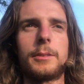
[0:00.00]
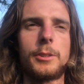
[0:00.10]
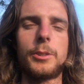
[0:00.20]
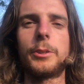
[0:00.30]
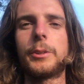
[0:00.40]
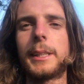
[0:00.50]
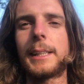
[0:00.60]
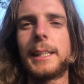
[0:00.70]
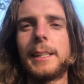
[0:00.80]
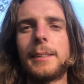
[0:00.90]
soil in a
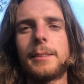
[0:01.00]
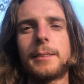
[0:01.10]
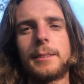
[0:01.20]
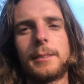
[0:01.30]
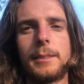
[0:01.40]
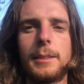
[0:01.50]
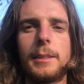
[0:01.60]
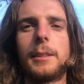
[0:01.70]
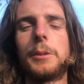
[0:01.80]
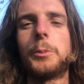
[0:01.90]
glass,
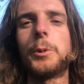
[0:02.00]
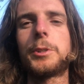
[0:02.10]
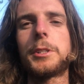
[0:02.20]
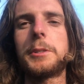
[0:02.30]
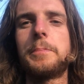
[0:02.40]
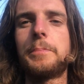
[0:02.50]
the water,